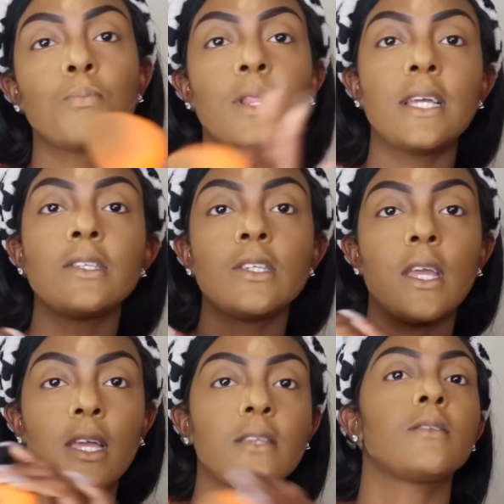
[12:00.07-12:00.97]
blend till
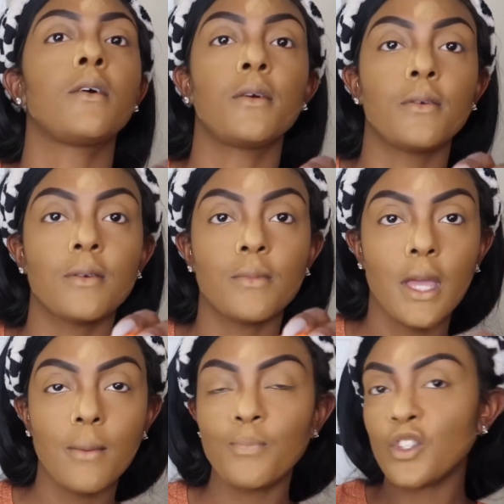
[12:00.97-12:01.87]
your hands start hurting.
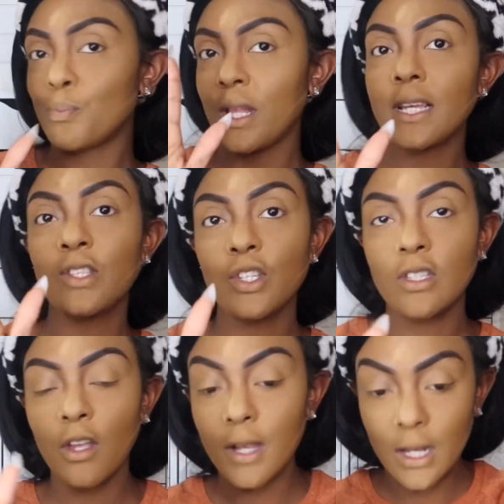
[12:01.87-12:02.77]
Okay, just blend till you
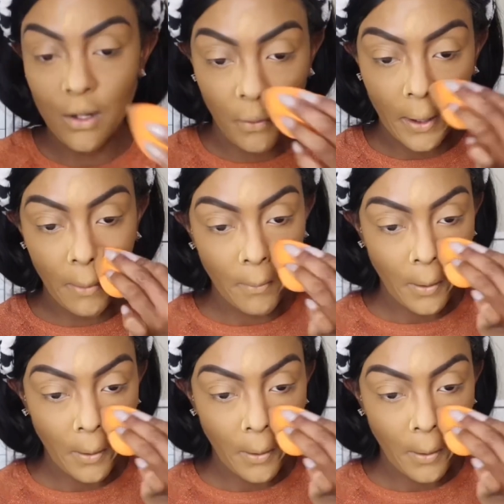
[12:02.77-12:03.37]
start getting the cramp.